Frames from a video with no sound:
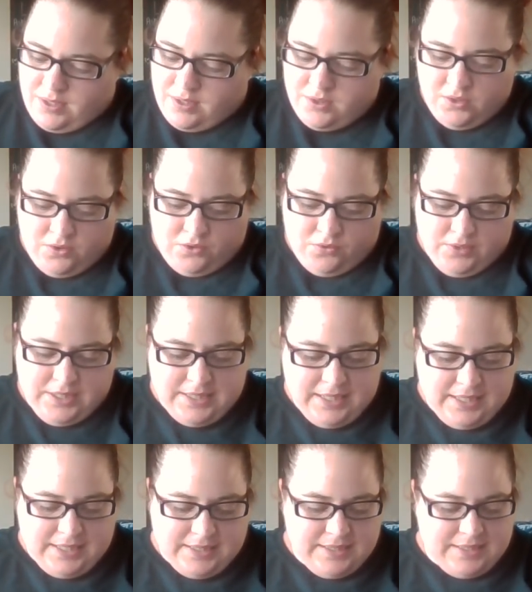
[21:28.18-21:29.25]
So
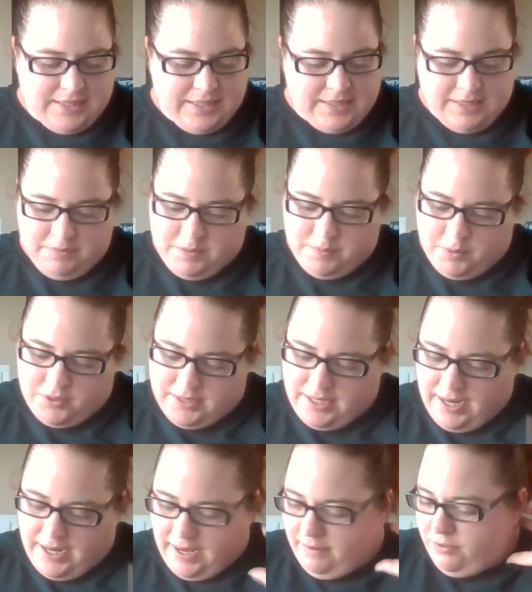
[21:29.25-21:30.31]
310s, it says I'm supposed to
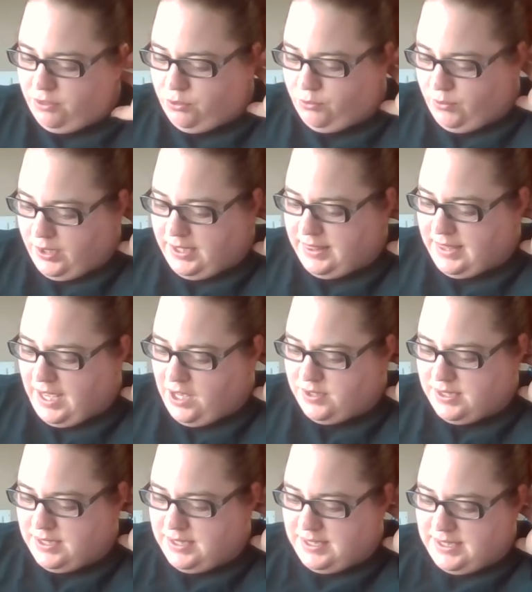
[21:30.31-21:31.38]
have
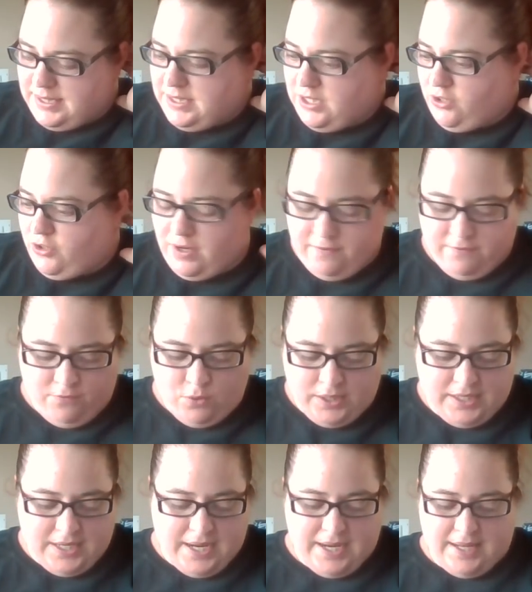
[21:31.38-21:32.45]

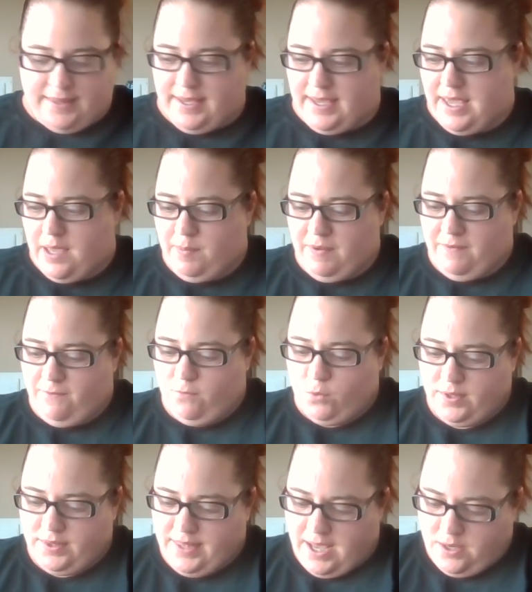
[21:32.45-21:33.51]
3,648, and they gave me
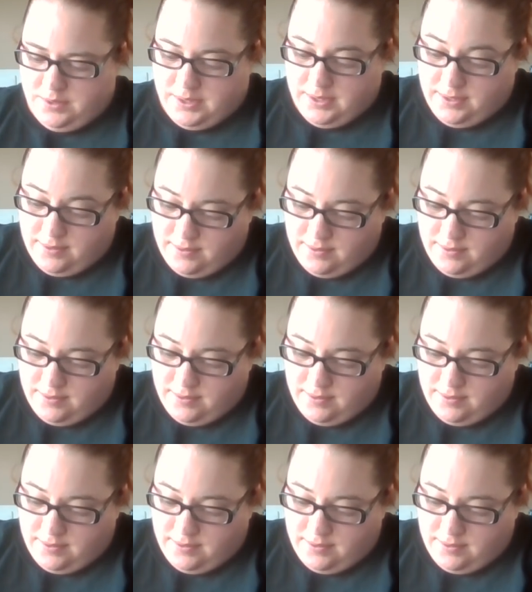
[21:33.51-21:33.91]
4,000.